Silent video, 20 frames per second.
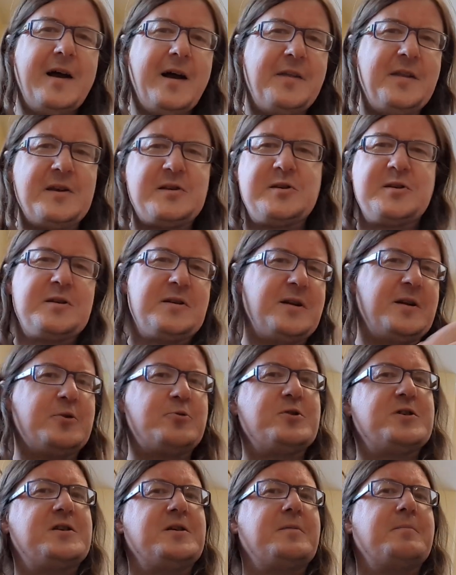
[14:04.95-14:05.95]
And this is an
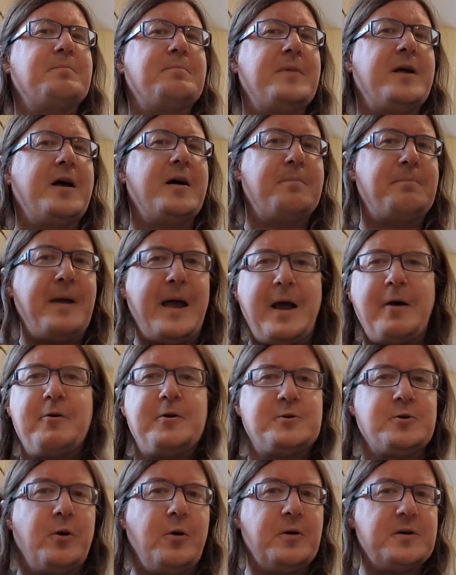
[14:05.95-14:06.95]
interesting
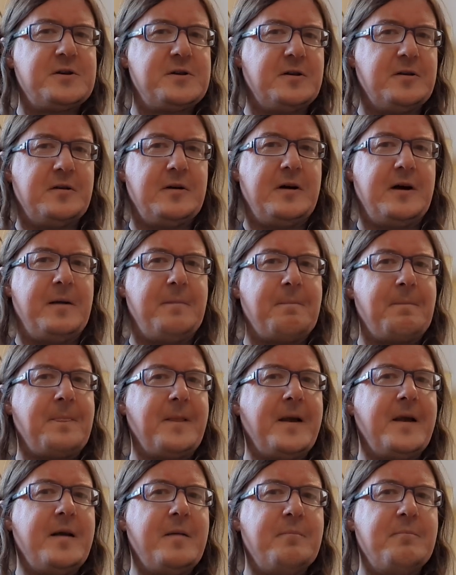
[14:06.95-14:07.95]
paradox that
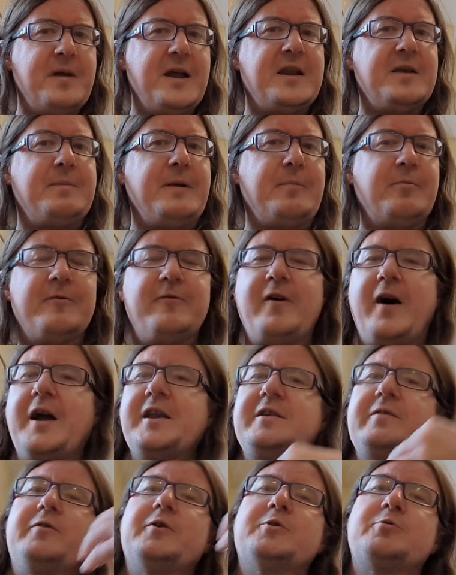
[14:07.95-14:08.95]
many people
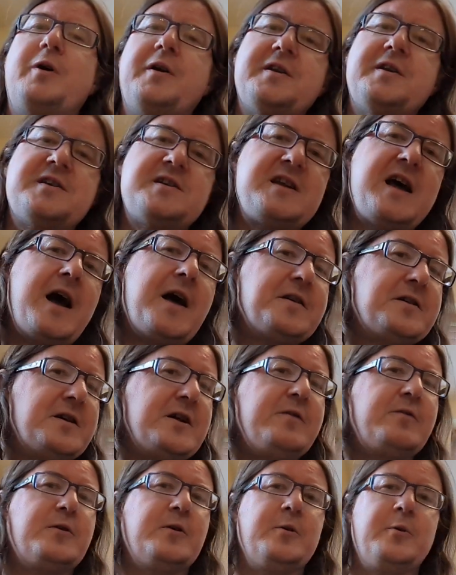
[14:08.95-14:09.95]
find difficult to understand, and
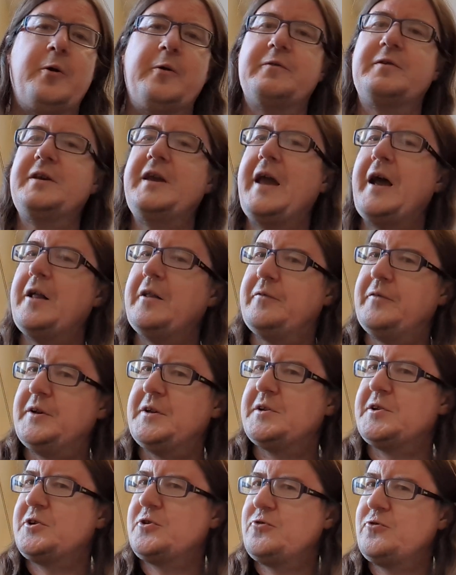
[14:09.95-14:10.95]
even a lot of
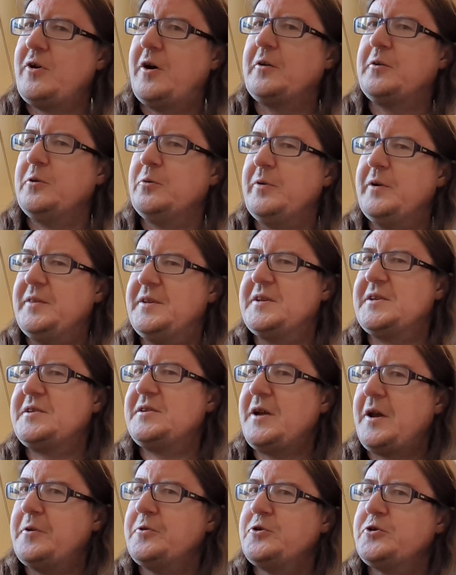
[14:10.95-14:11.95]
Calvinists struggle with, this
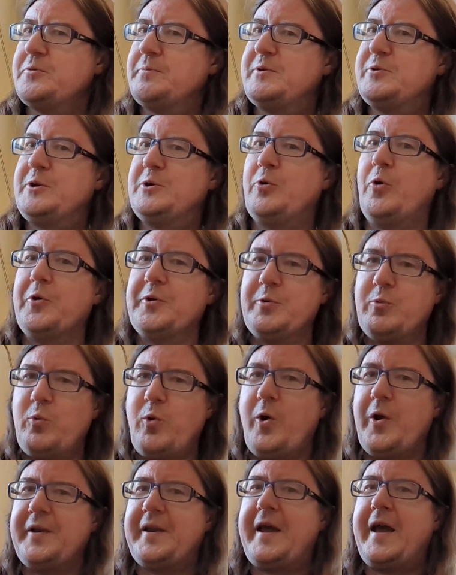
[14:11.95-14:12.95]
tension between, on the
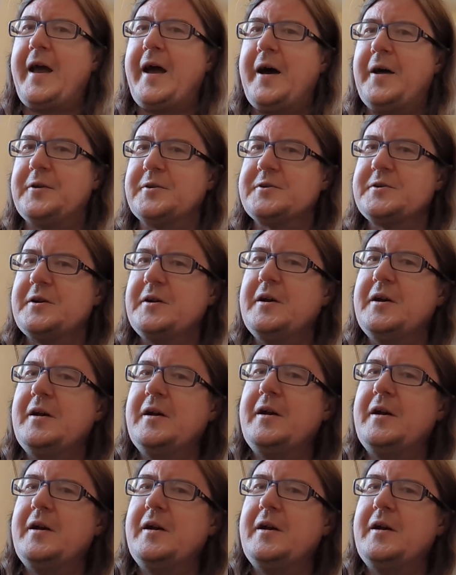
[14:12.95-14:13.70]
one hand,